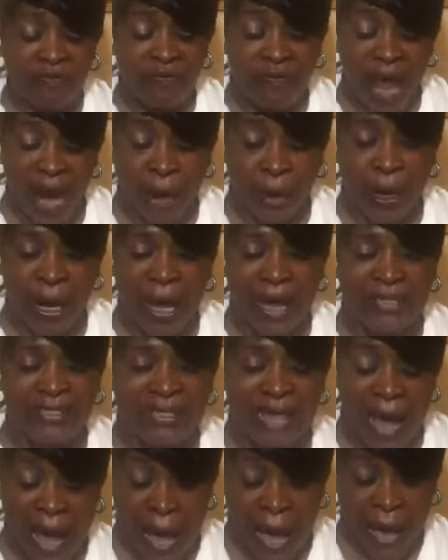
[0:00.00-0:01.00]

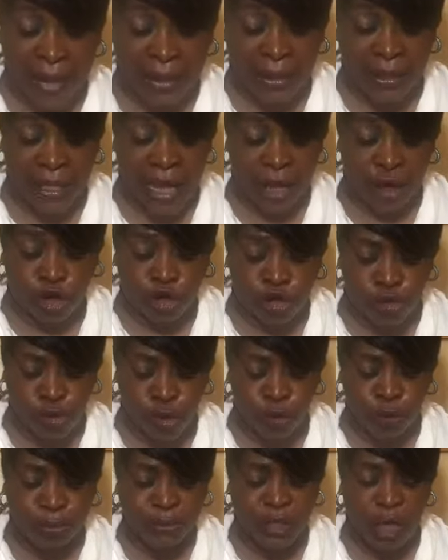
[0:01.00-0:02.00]
various ethnic
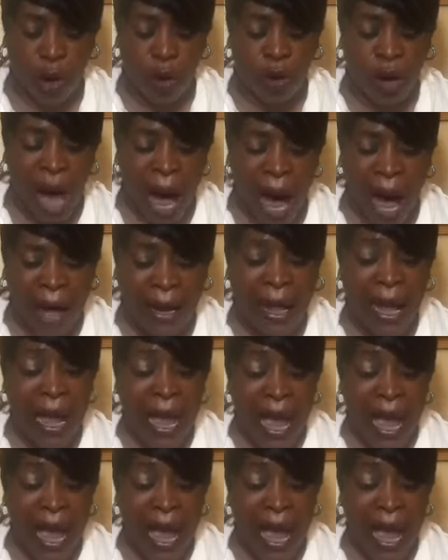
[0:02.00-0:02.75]
groups, oh God.